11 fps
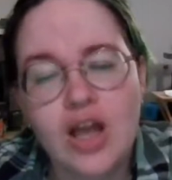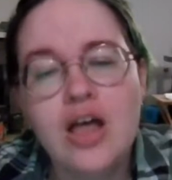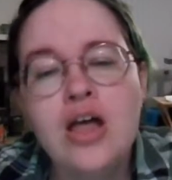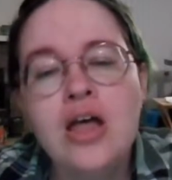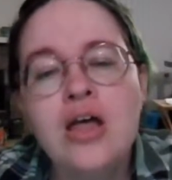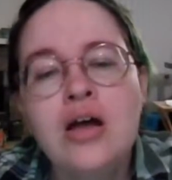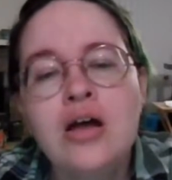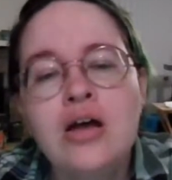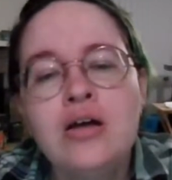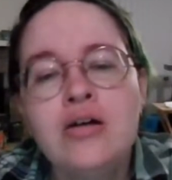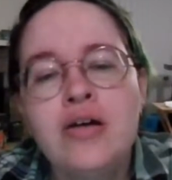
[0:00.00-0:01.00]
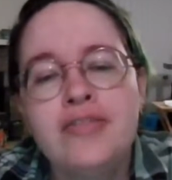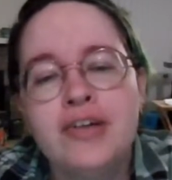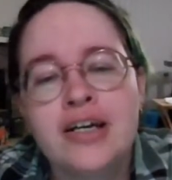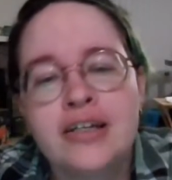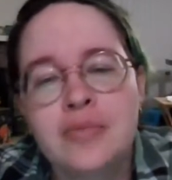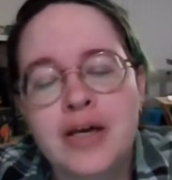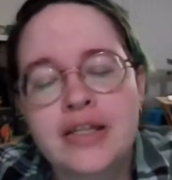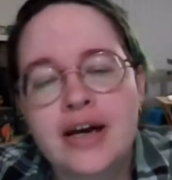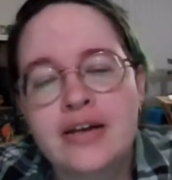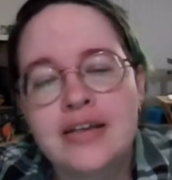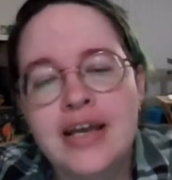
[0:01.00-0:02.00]
Oh, I forgot about
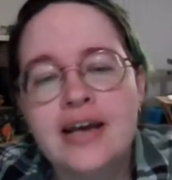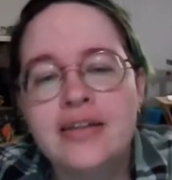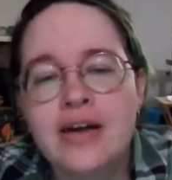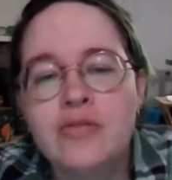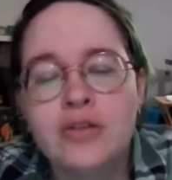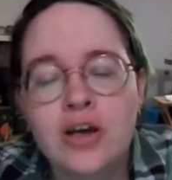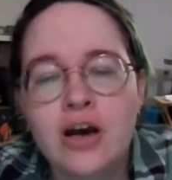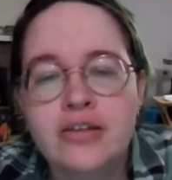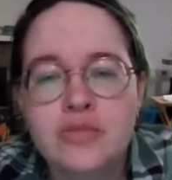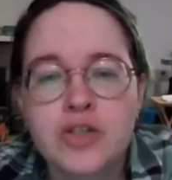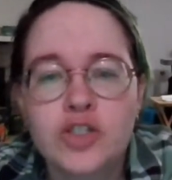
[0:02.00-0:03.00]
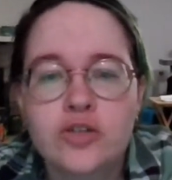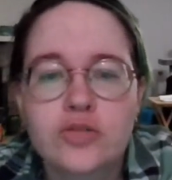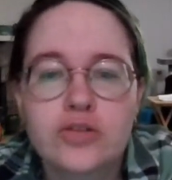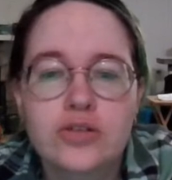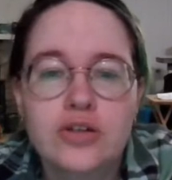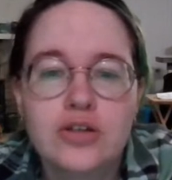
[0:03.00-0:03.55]
that. Yeah, that would cause some issues.